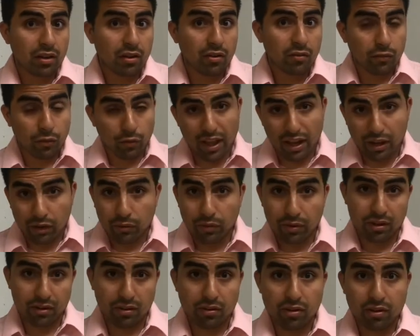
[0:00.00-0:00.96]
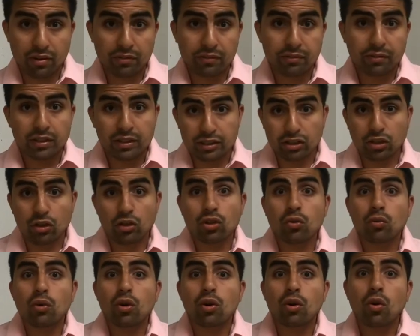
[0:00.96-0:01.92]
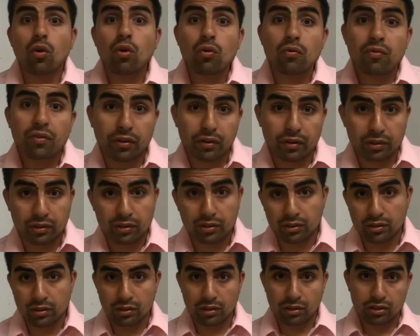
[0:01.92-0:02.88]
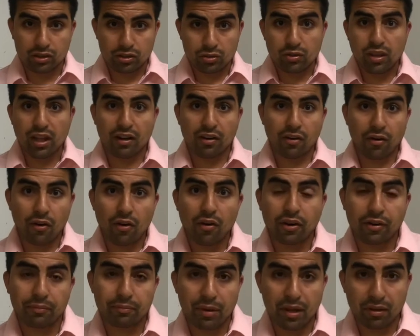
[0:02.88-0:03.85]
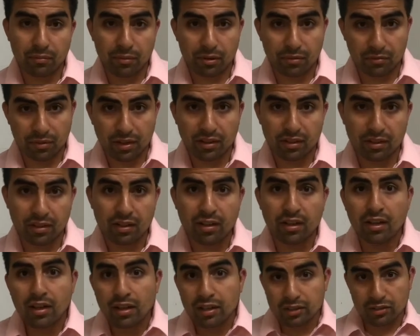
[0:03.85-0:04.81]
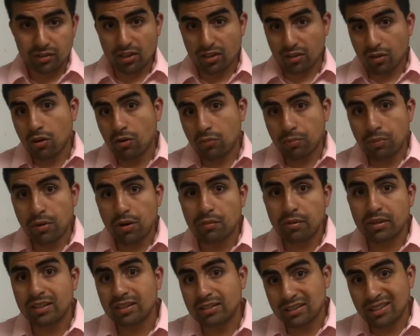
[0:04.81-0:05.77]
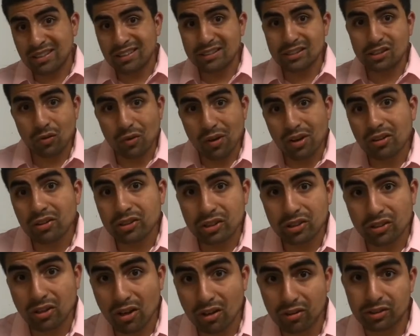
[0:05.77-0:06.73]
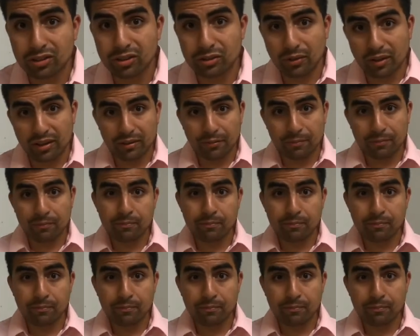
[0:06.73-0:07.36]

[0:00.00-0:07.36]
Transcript: for that credit card is going to roll over to that car payment, right? So that car payment, let's say it's $300, right?